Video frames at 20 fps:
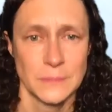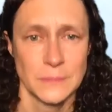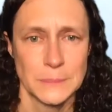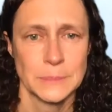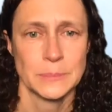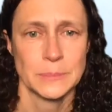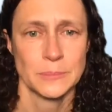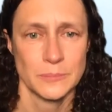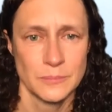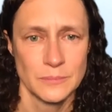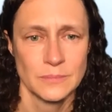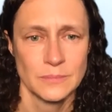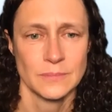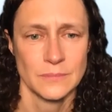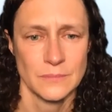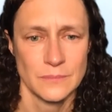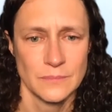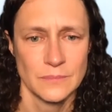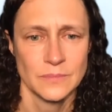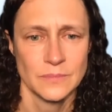like
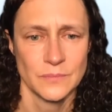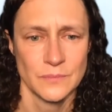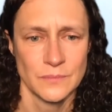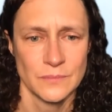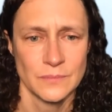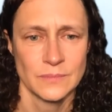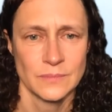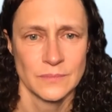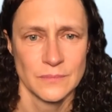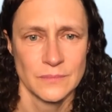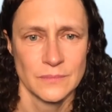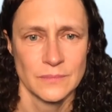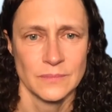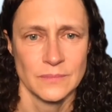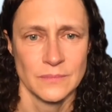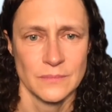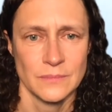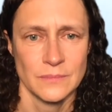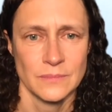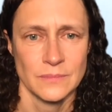generators, things like that would
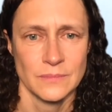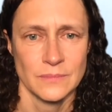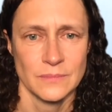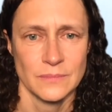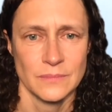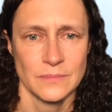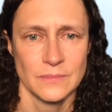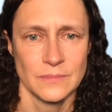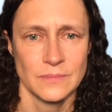help. Like if